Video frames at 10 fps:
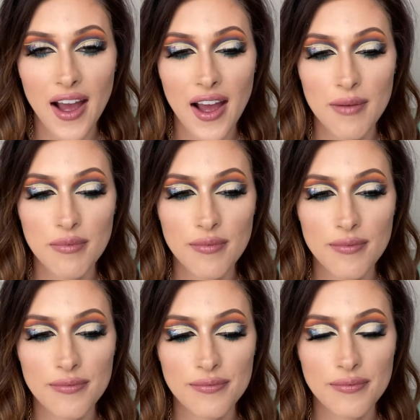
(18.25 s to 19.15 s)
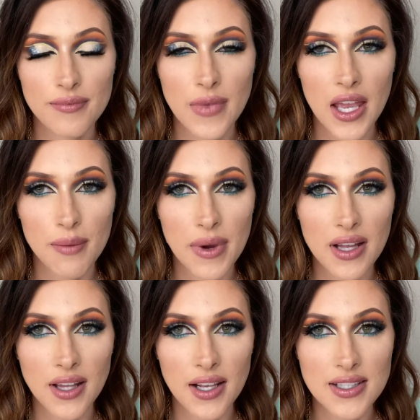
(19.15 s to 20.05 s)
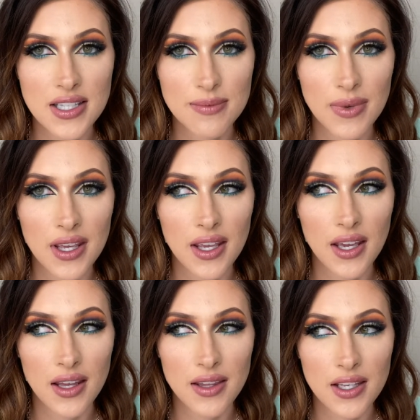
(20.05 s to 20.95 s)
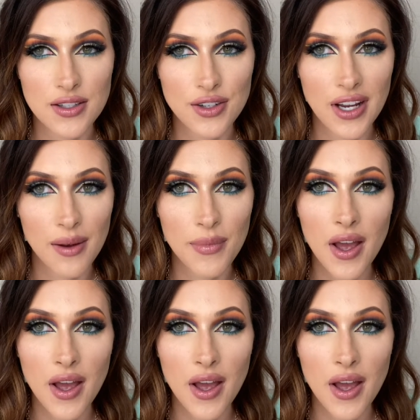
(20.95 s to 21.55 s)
Makeup by Alexis B, I think is her name,